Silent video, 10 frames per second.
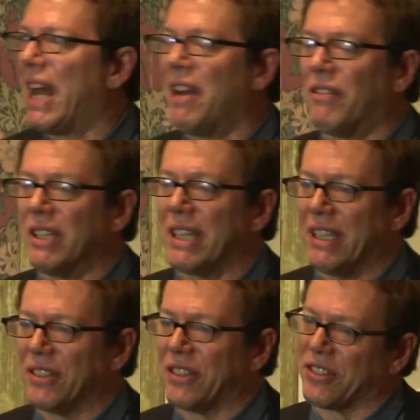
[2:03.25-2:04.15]
Whatever
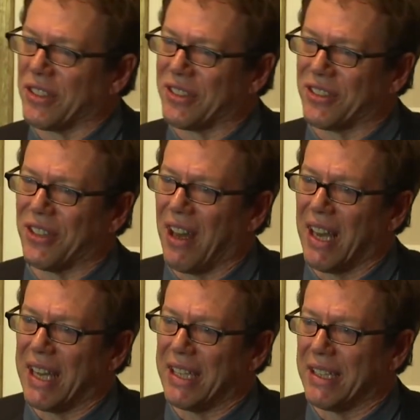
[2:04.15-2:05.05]
it is, it's a
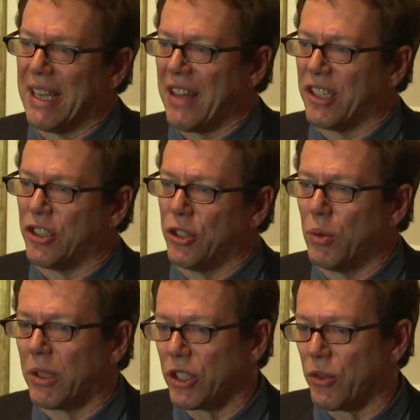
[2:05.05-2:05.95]
sign that
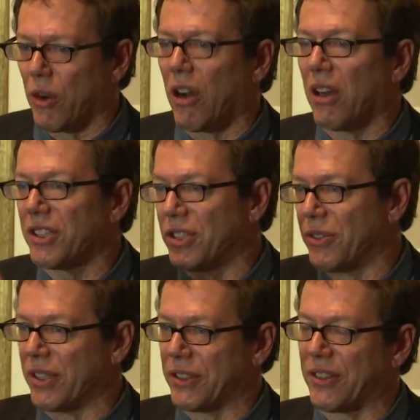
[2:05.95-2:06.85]
you are drawn
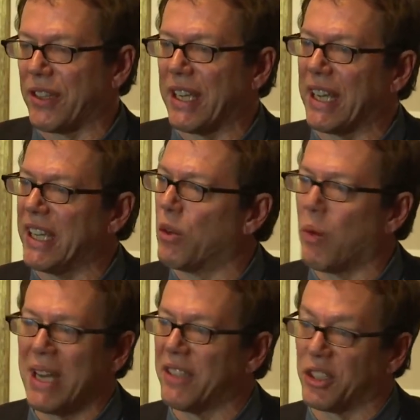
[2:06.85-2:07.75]
to this thing
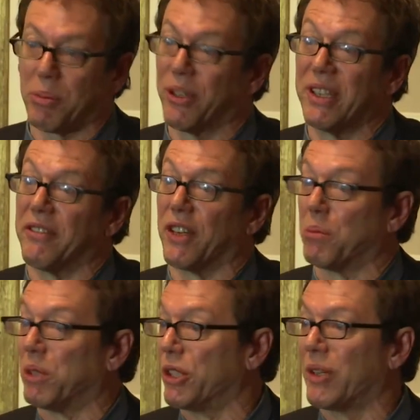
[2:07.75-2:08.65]
in a way that's
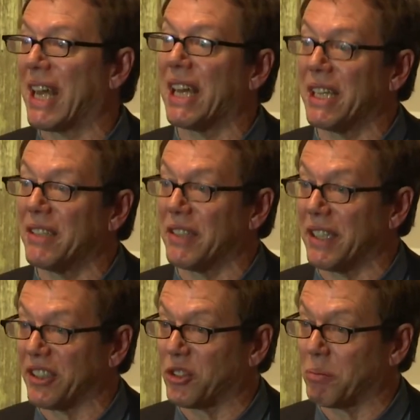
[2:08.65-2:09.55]
pre-verbal, you can't
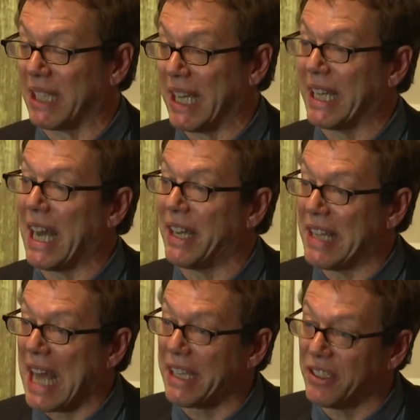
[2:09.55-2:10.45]
even explain.
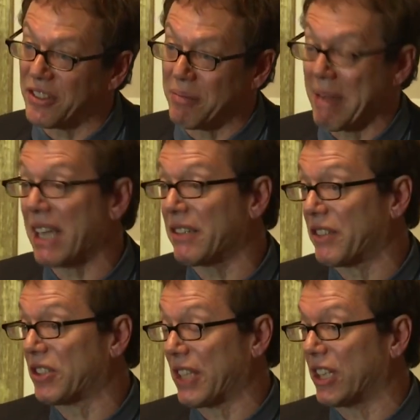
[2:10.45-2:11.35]
And that is the
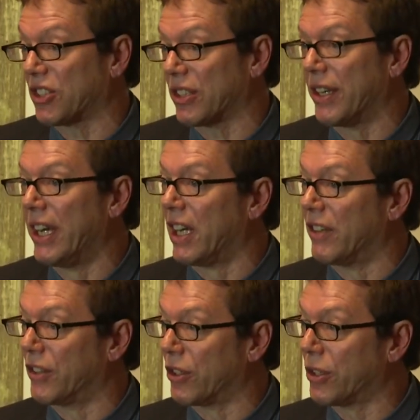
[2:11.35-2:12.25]
manifestation
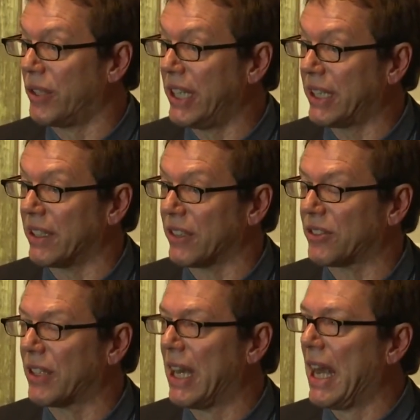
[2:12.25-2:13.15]
of your
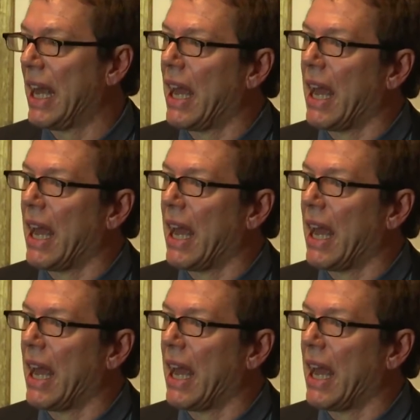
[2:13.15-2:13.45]
uniqueness.